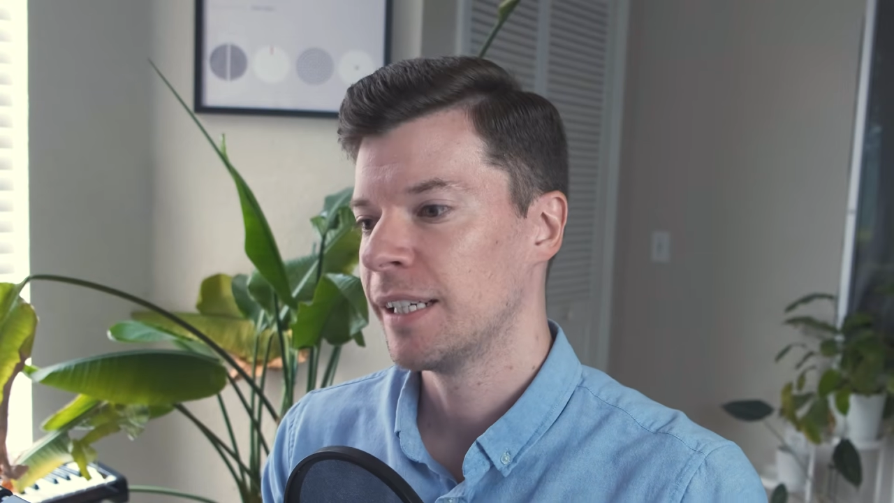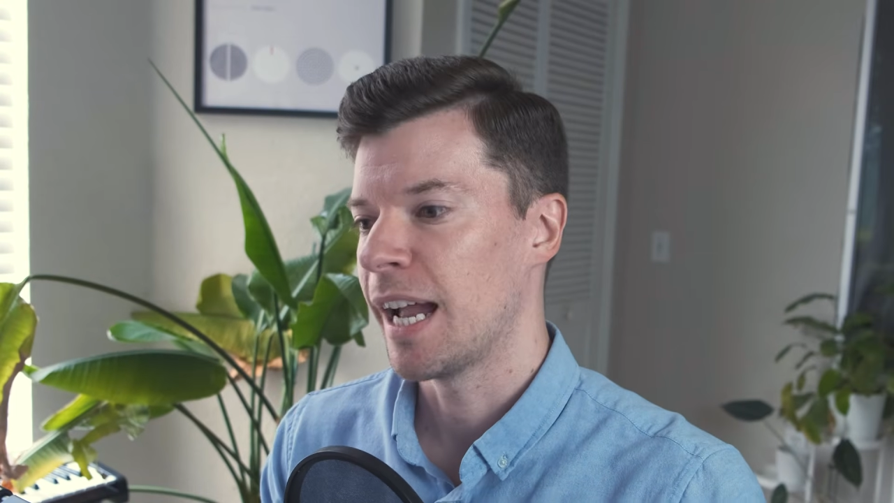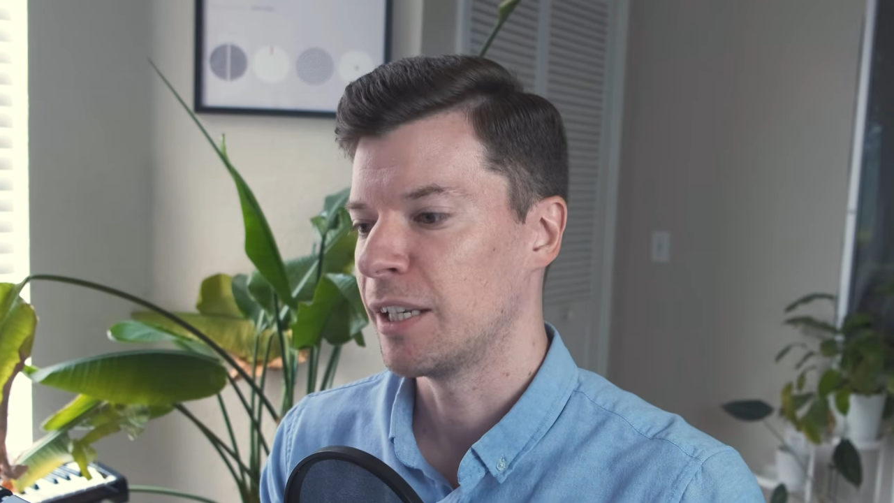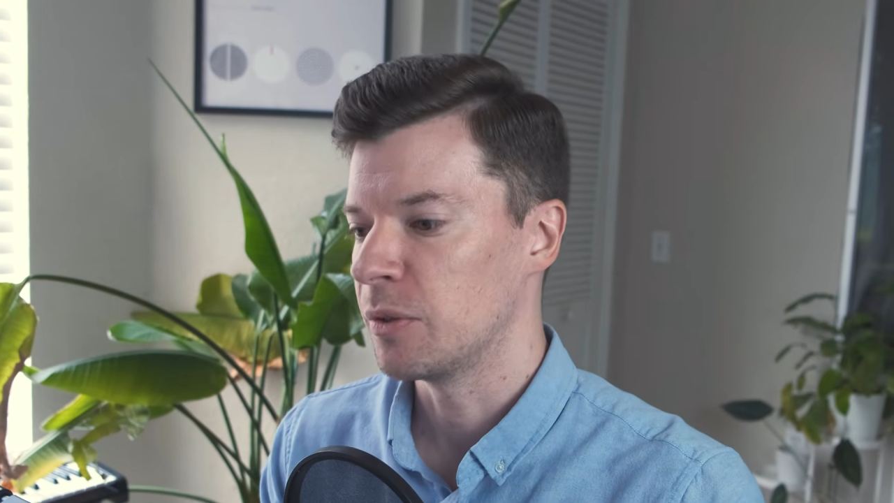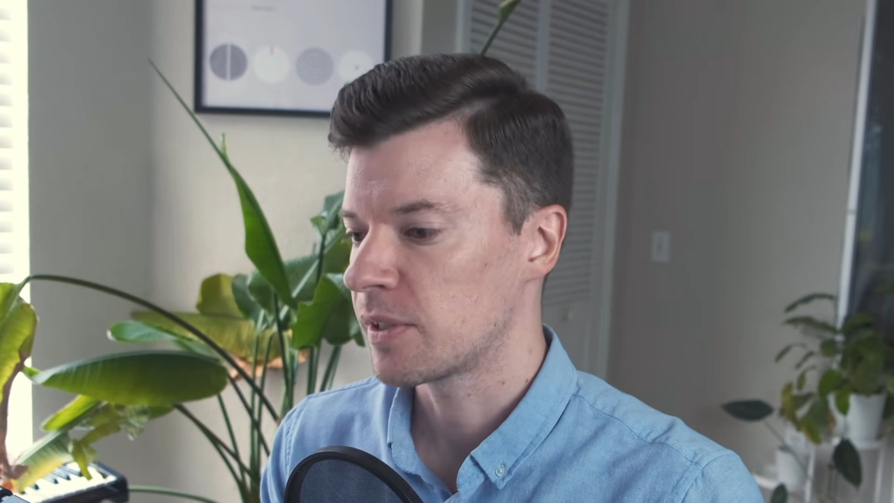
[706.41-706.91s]

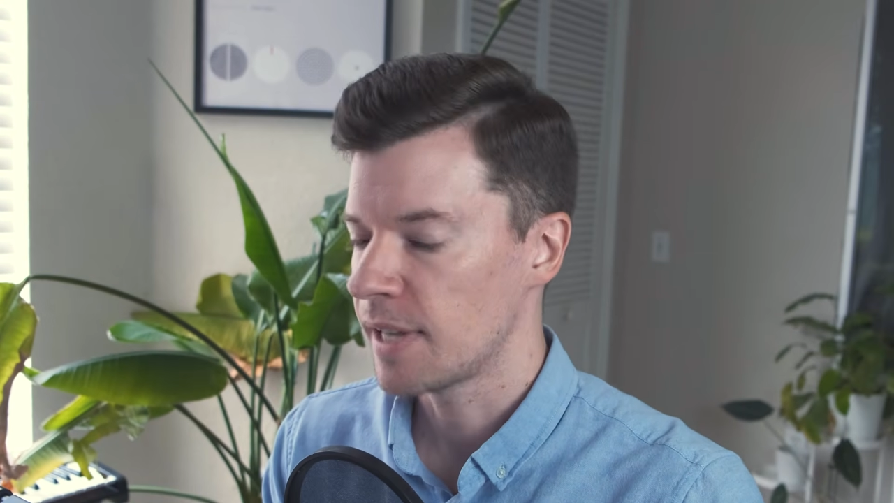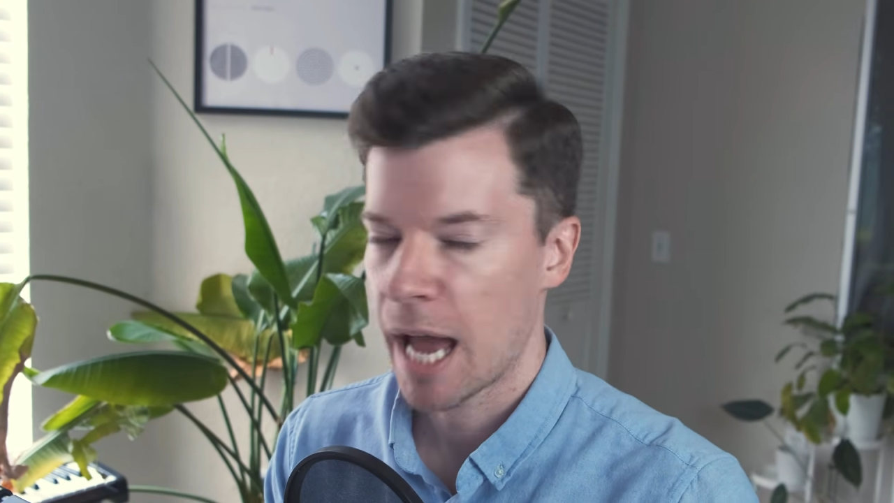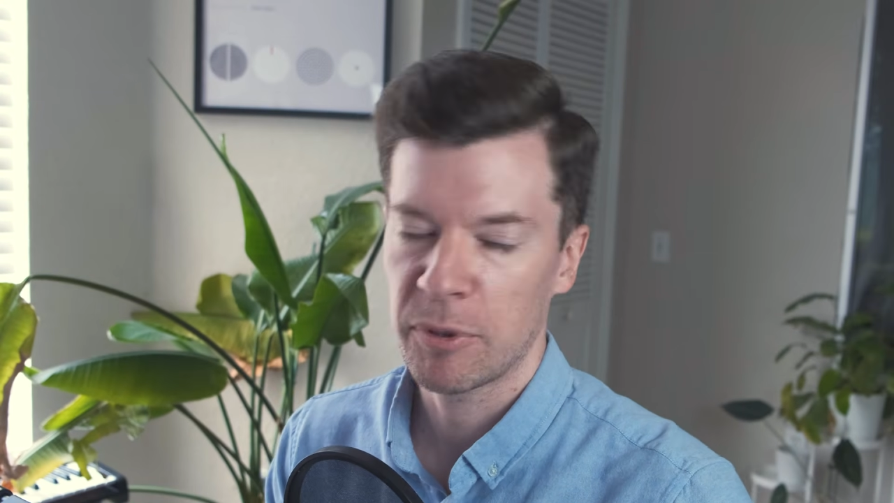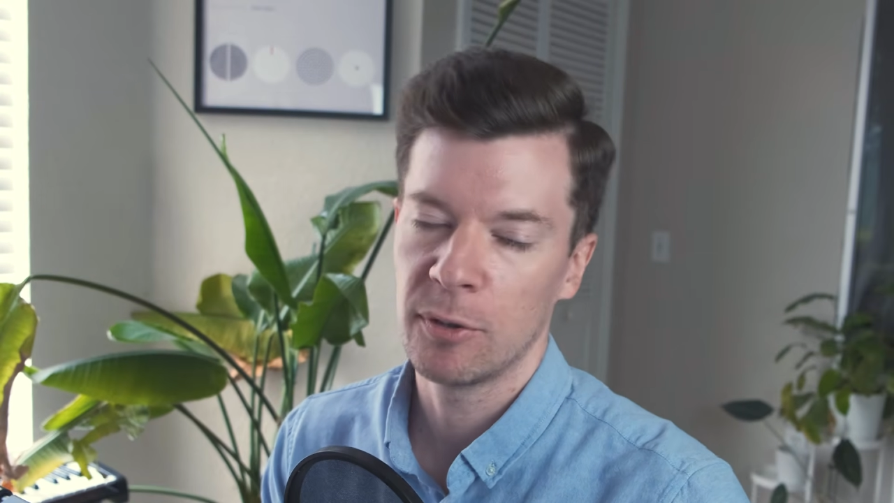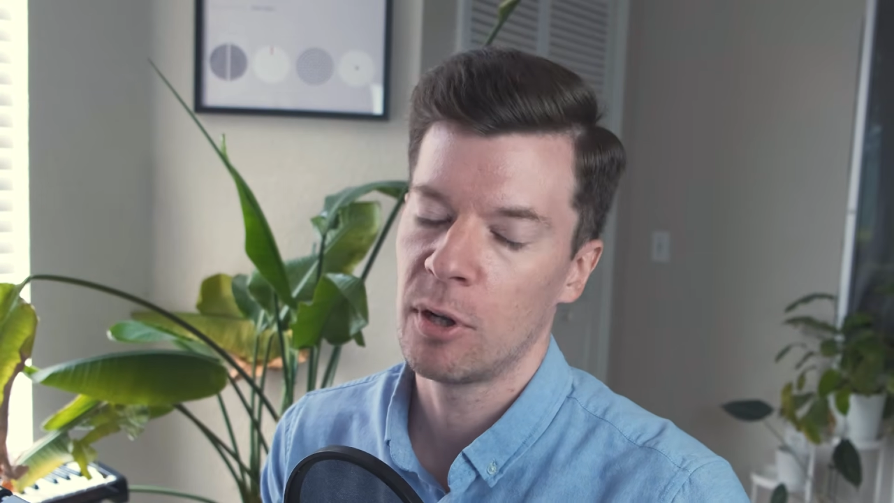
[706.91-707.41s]
and you
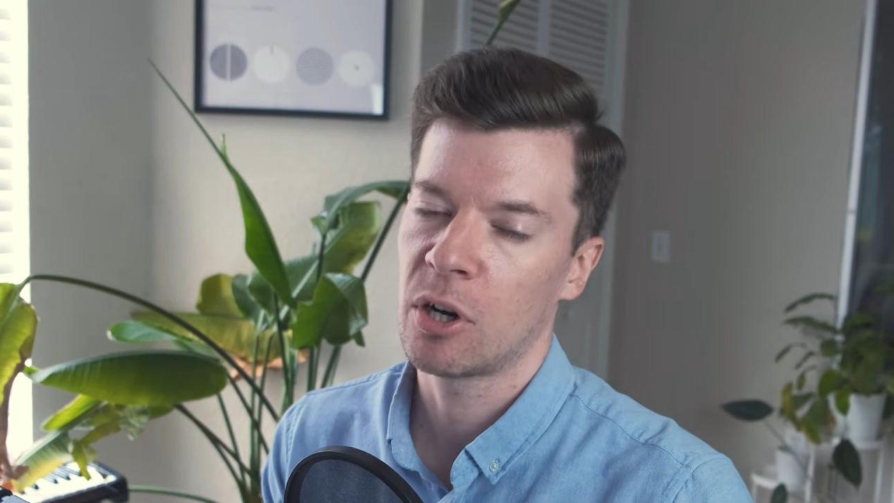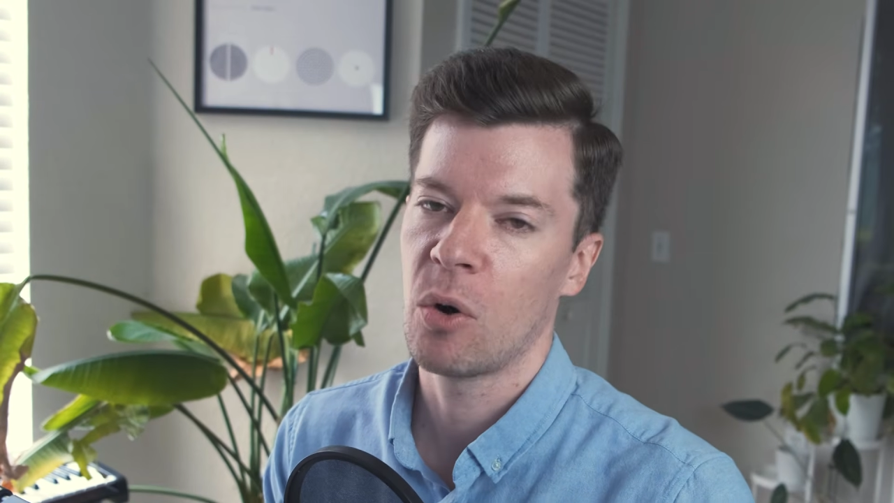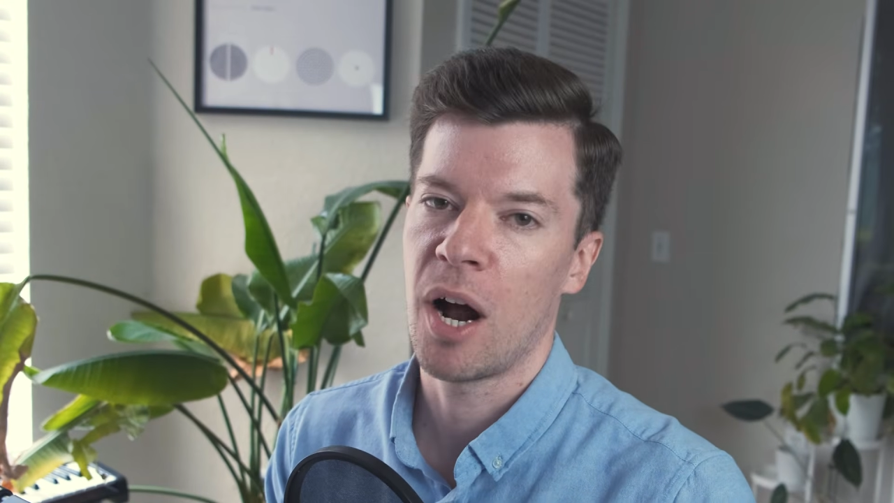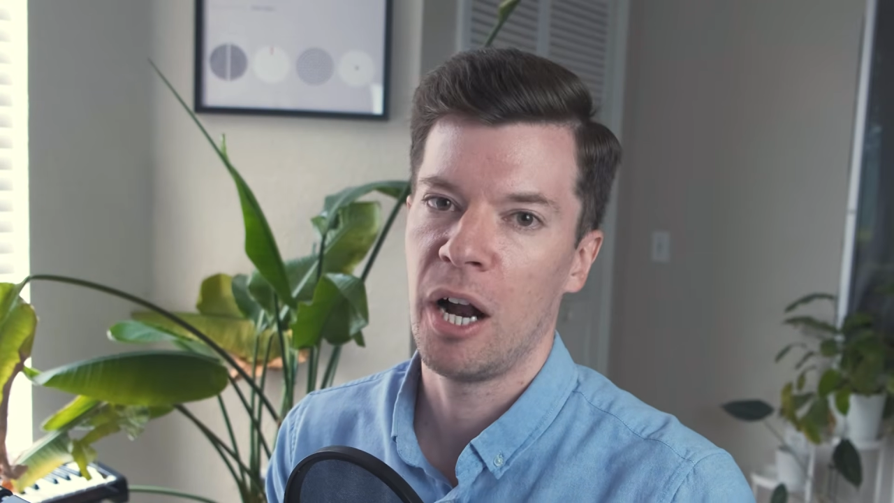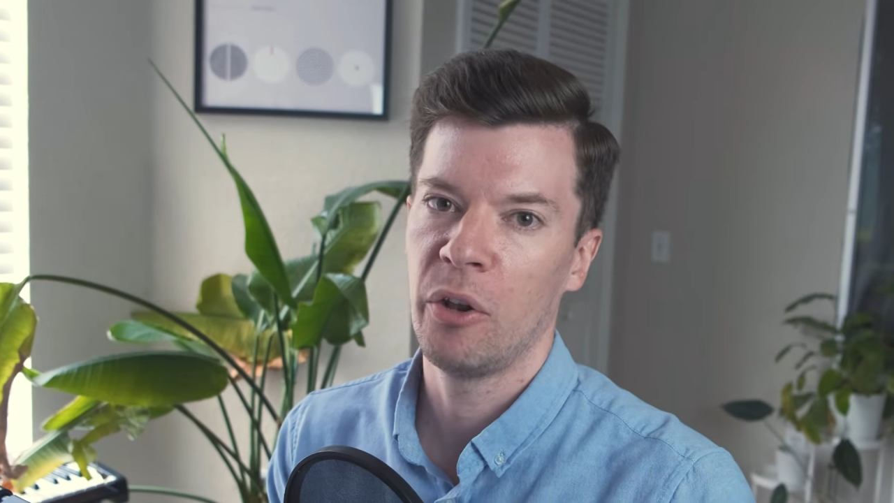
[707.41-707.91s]
slap the logo on